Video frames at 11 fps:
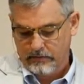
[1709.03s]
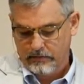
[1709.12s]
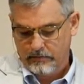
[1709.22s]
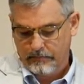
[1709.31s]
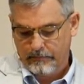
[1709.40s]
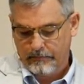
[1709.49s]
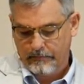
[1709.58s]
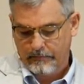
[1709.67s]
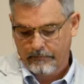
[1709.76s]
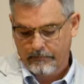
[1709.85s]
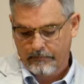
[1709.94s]

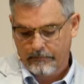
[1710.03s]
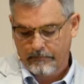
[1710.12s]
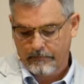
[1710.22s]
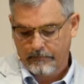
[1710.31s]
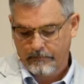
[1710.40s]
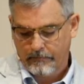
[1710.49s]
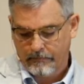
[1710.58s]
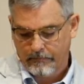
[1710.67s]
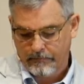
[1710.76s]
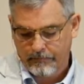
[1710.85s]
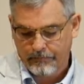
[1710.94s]
No one is speaking in this clip.